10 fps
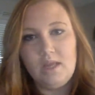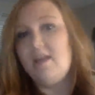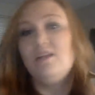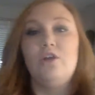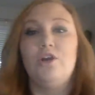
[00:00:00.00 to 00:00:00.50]

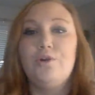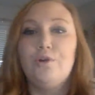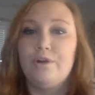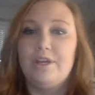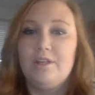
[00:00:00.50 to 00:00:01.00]
And it's our new
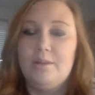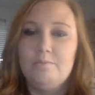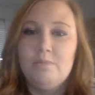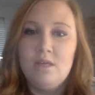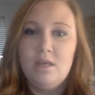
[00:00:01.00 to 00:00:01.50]

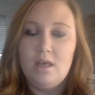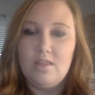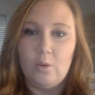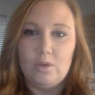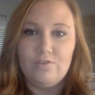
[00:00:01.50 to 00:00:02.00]
curriculum
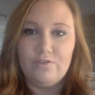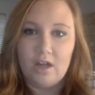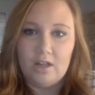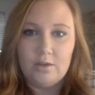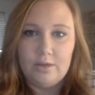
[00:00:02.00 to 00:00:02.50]
that we
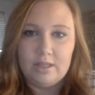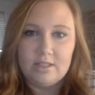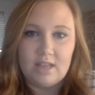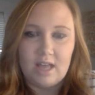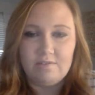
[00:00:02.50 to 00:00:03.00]
follow.
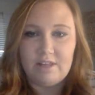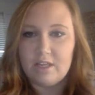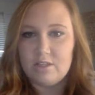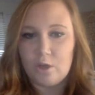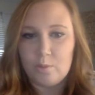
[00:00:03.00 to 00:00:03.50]
It's kind of like
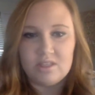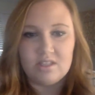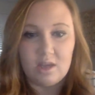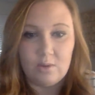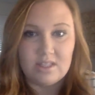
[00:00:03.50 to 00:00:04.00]
a scope and
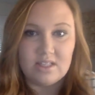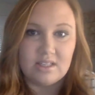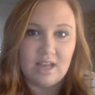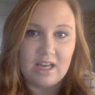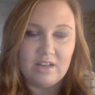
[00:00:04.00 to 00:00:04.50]
sequence.
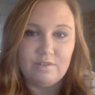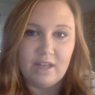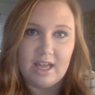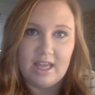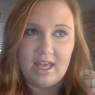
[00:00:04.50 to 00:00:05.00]
It's kind of
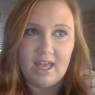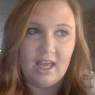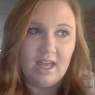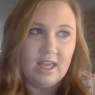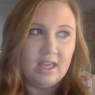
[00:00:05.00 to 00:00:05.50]
like
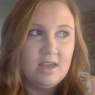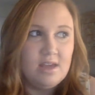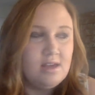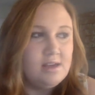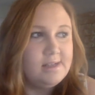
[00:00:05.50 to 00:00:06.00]
a
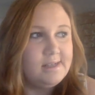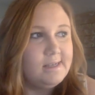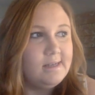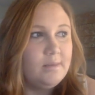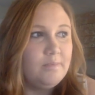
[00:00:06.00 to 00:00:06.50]

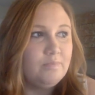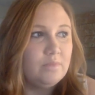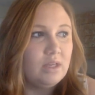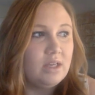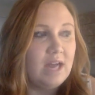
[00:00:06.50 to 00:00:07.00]

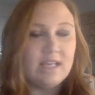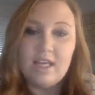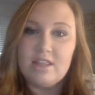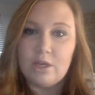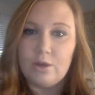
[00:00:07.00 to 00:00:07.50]

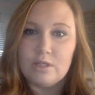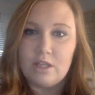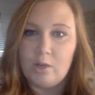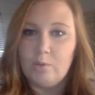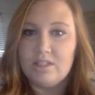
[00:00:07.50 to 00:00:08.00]
guideline that goes
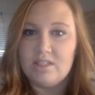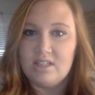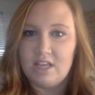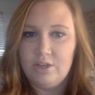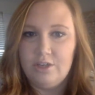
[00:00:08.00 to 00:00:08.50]
along with the
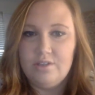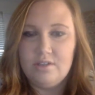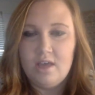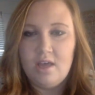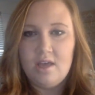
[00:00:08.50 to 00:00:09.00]

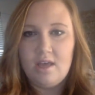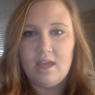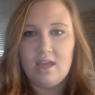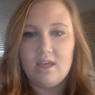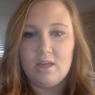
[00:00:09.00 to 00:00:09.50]
standards.
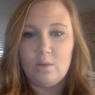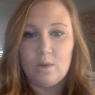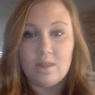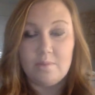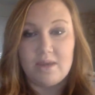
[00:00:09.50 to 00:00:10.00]
And
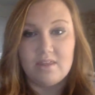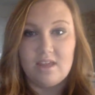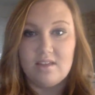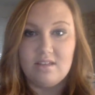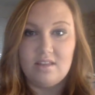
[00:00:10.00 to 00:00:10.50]
one of the big
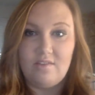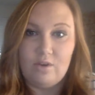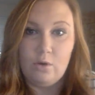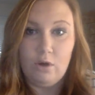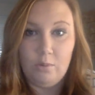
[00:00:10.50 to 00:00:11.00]
things that they've
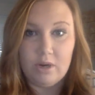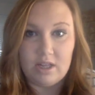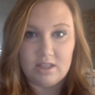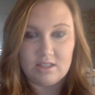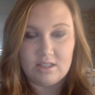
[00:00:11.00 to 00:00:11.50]

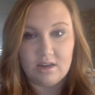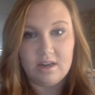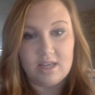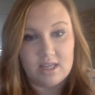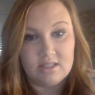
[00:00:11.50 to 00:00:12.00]
incorporated this year
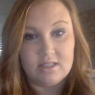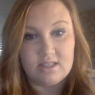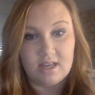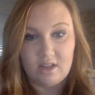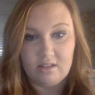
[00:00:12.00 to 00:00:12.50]
is the
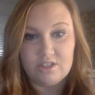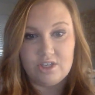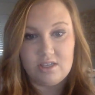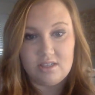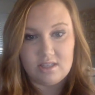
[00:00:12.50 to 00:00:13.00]

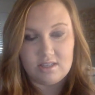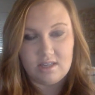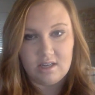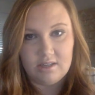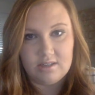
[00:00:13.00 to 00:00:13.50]
technology ISTE
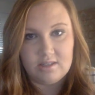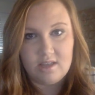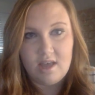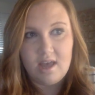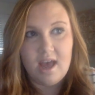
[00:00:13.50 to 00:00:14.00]
standards.
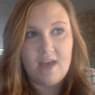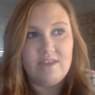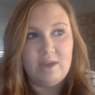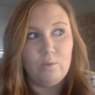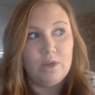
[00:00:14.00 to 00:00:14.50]

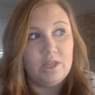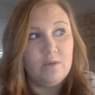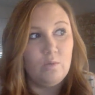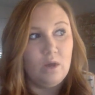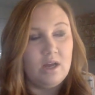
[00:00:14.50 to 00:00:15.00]
And they really
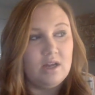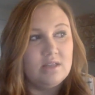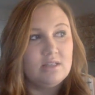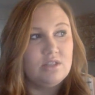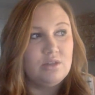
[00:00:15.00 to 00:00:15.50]
want
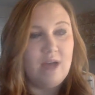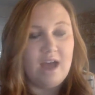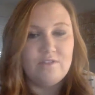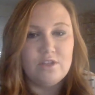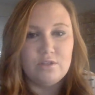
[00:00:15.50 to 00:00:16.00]
us to
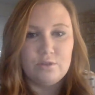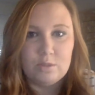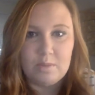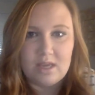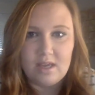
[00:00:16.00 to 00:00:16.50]
have the
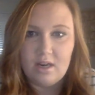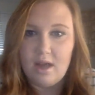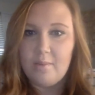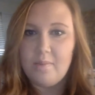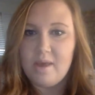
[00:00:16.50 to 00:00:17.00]
students being
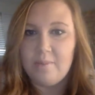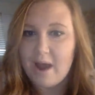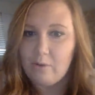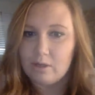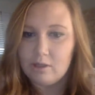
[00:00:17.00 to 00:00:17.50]

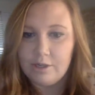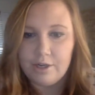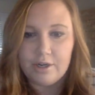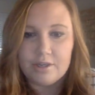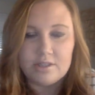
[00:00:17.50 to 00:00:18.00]
empowered
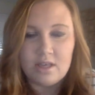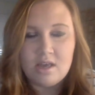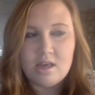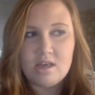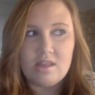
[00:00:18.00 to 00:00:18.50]
learners.
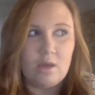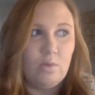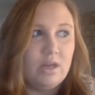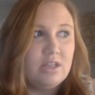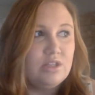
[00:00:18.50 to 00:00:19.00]
They
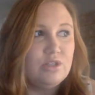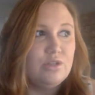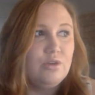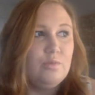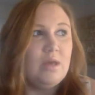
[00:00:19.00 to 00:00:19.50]
want us
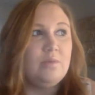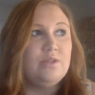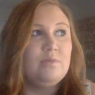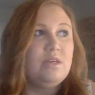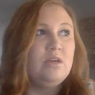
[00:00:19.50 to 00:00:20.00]
to be able
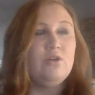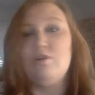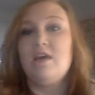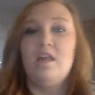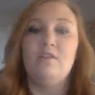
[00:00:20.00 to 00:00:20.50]
to be
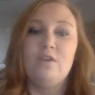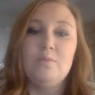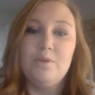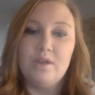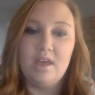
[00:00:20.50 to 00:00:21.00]
creative
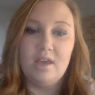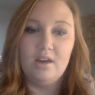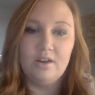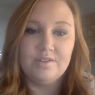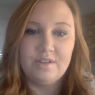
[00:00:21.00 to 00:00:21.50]

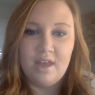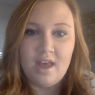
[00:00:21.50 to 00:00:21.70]
communicators.